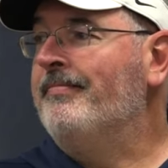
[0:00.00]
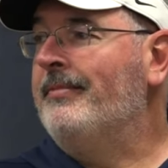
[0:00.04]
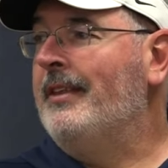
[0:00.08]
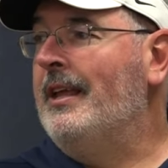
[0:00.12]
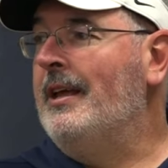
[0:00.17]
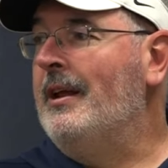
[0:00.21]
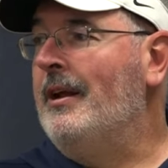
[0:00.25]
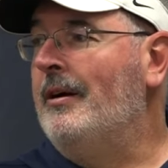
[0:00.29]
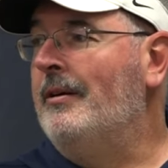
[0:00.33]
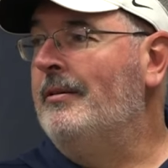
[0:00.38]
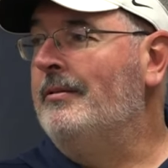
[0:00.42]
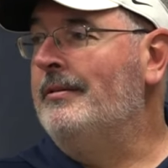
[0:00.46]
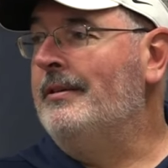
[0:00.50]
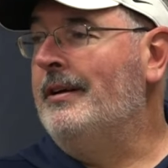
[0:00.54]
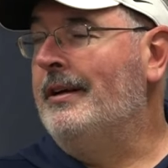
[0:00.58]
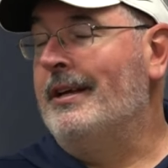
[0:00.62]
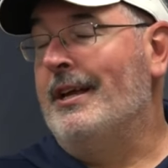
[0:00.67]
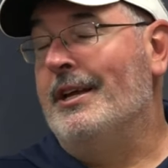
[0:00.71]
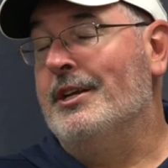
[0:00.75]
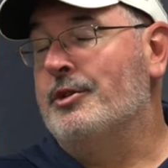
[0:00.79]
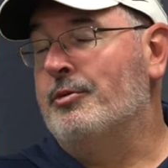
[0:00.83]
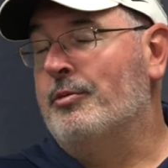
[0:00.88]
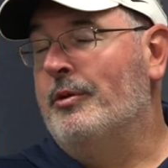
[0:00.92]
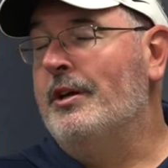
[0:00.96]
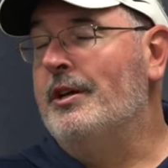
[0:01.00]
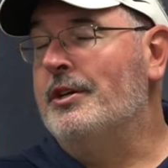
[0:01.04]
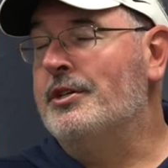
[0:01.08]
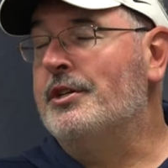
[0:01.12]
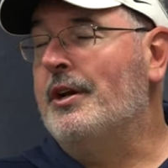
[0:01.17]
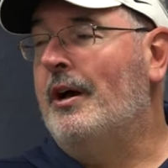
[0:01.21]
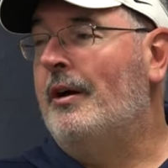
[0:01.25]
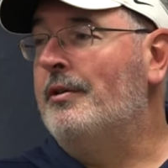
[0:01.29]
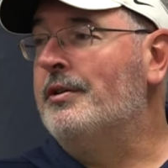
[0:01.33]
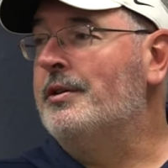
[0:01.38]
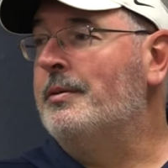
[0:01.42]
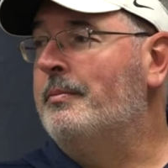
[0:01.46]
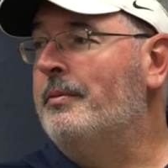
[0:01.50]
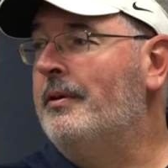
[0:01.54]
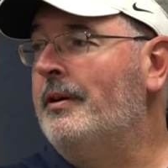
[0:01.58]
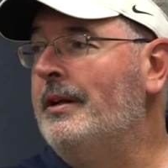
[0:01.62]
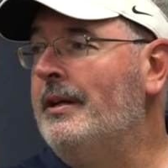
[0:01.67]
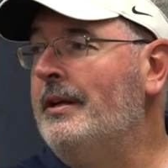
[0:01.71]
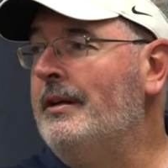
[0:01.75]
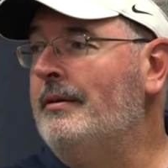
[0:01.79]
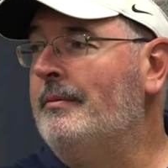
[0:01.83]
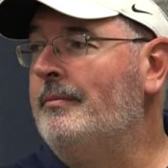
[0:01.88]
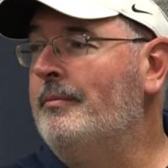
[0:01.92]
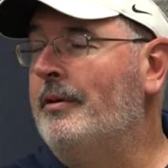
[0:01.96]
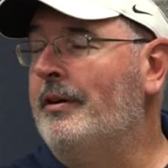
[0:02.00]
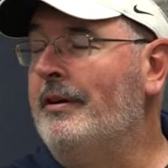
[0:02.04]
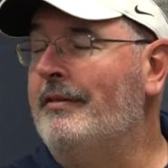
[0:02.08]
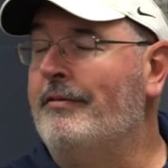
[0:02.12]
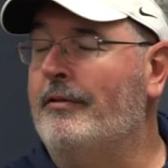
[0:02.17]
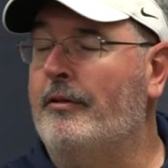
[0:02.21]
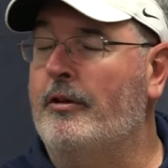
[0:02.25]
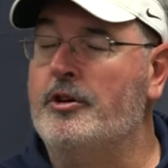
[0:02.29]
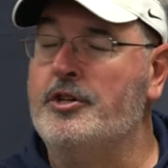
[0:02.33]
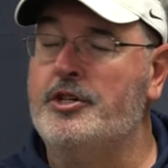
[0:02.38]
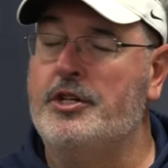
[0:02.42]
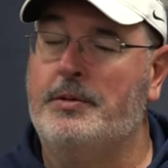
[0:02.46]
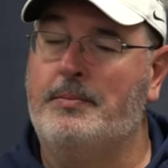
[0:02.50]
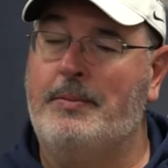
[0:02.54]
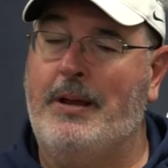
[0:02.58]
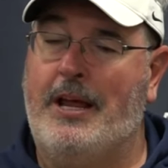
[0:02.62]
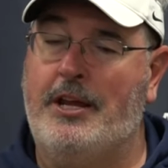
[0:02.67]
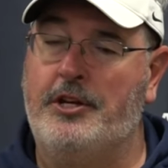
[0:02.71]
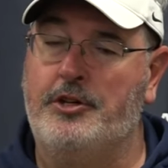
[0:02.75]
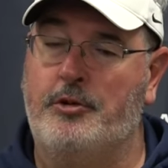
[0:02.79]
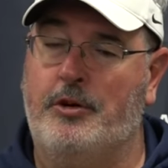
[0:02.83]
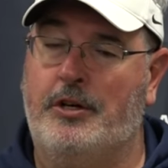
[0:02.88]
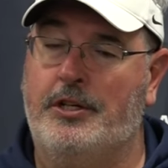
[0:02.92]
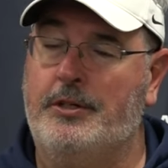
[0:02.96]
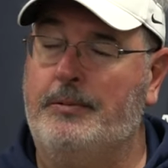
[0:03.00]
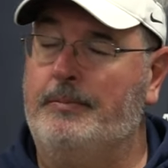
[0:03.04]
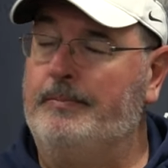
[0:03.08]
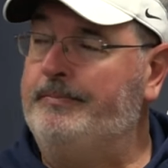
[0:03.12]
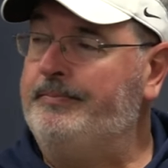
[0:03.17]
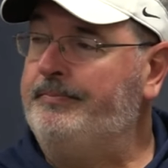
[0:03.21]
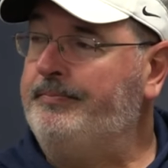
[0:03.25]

you know, against what you saw was a pretty, pretty ferocious pass rush.